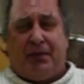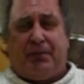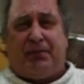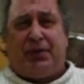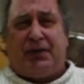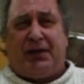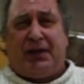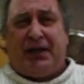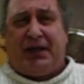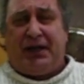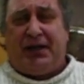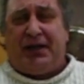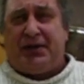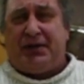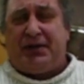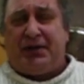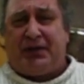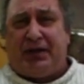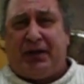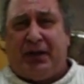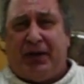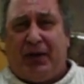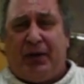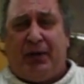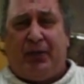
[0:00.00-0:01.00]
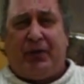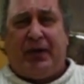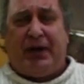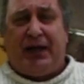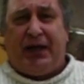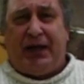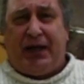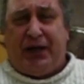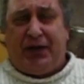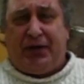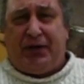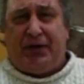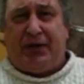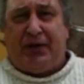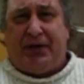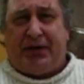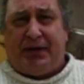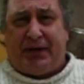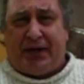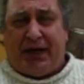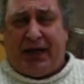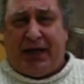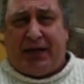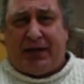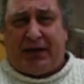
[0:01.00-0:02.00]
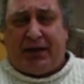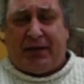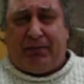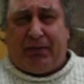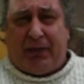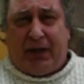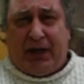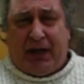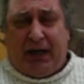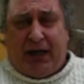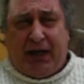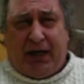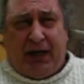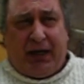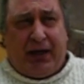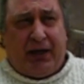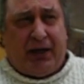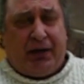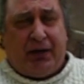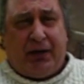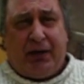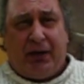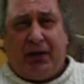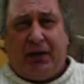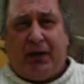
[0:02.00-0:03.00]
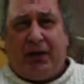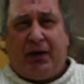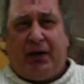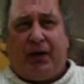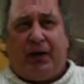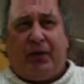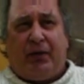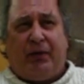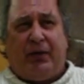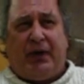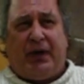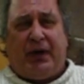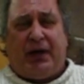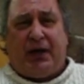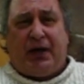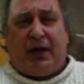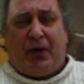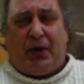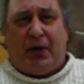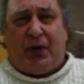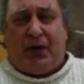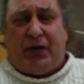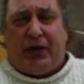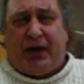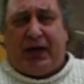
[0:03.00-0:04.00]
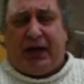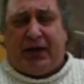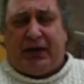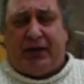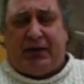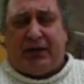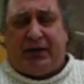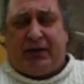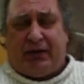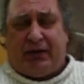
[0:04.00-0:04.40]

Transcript: Please, we need you to take the money. We know that